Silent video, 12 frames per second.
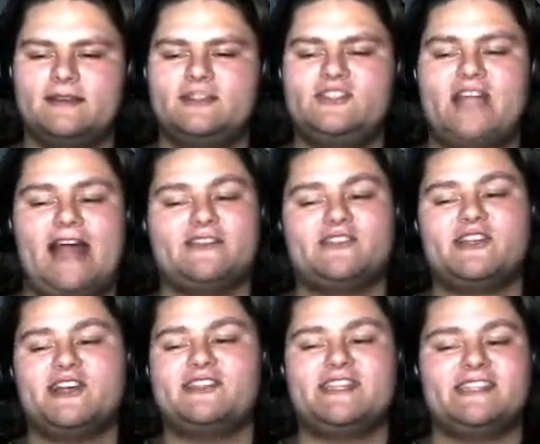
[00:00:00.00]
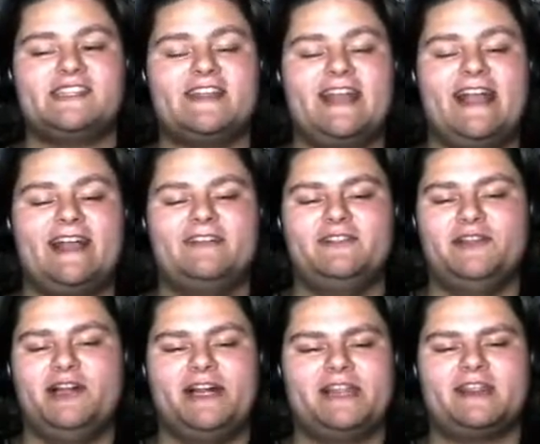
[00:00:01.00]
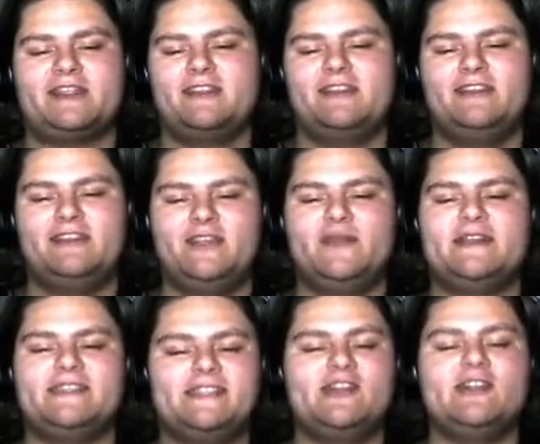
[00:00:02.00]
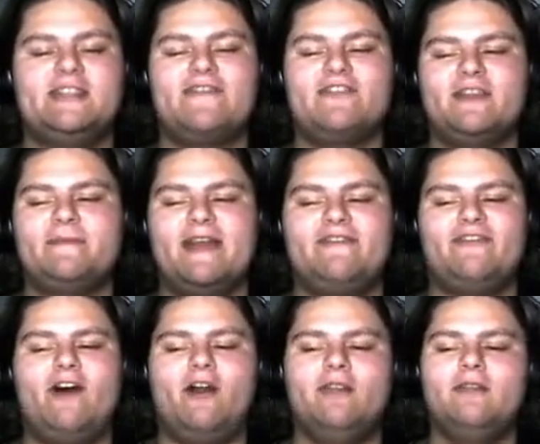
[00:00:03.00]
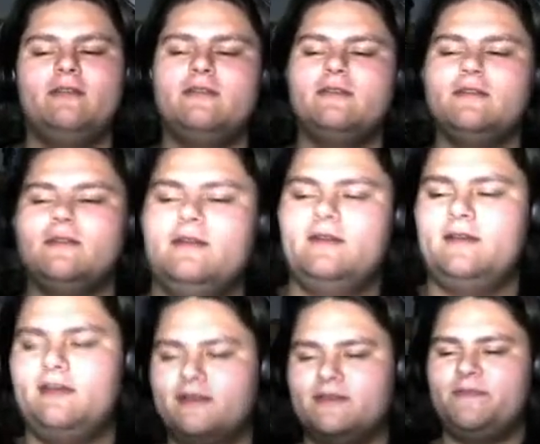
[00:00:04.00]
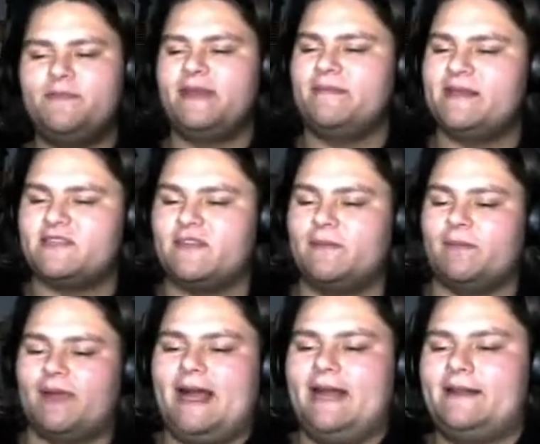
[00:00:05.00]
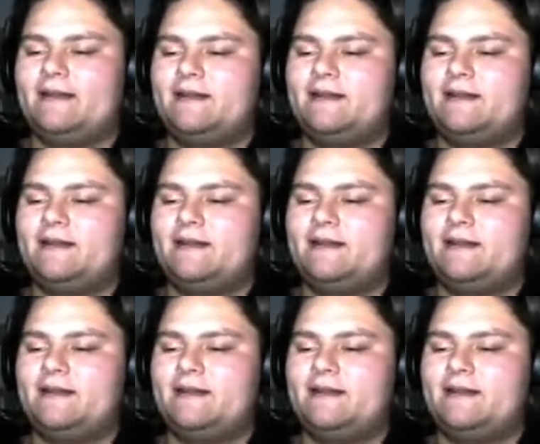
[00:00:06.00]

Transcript: Chatter's curse is a thing, Lilith. You can still definitely be at fault. Big miss from Brad.